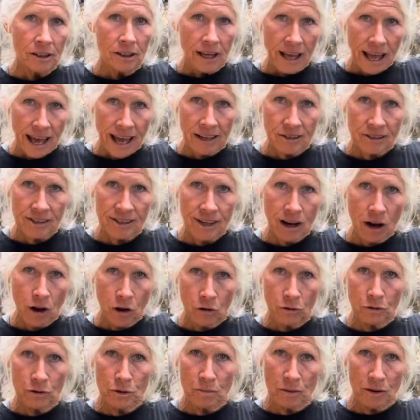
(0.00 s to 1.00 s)

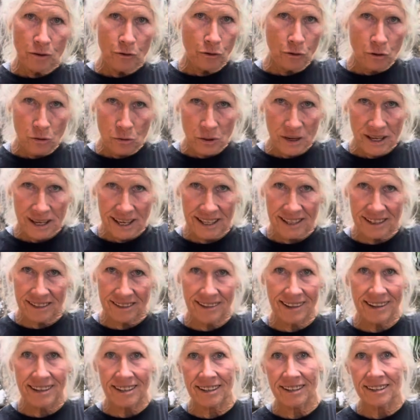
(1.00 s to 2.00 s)
ourselves before we hit
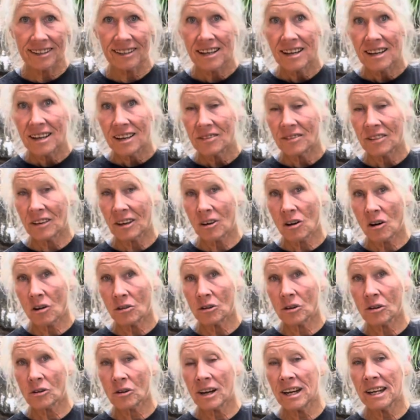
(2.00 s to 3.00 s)
the
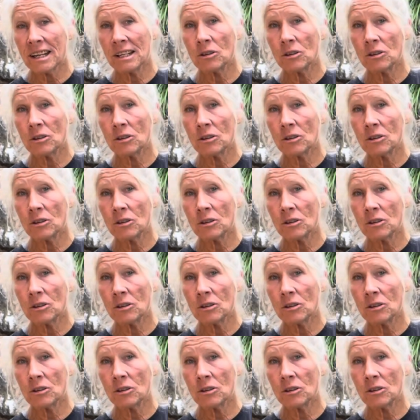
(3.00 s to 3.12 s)
concrete